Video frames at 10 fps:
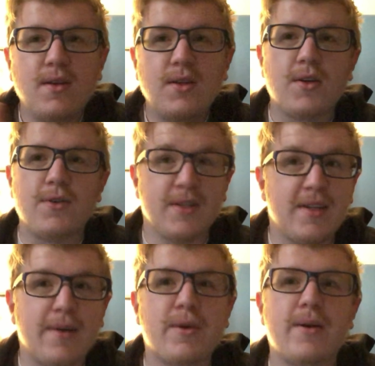So this
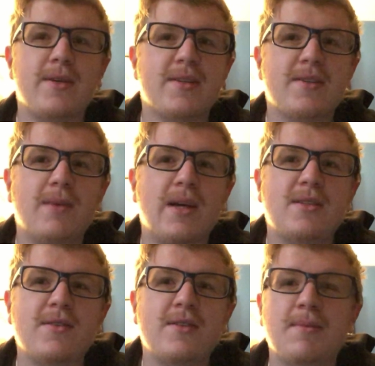upcoming
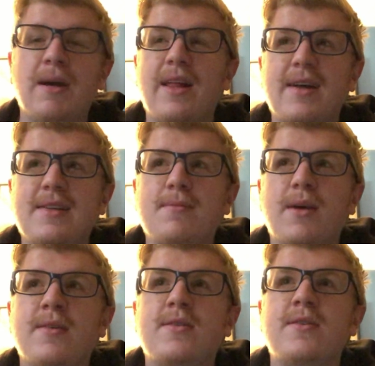semester is my last
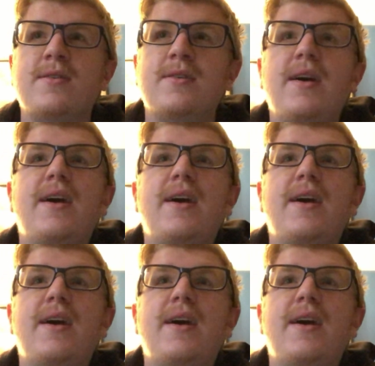semester.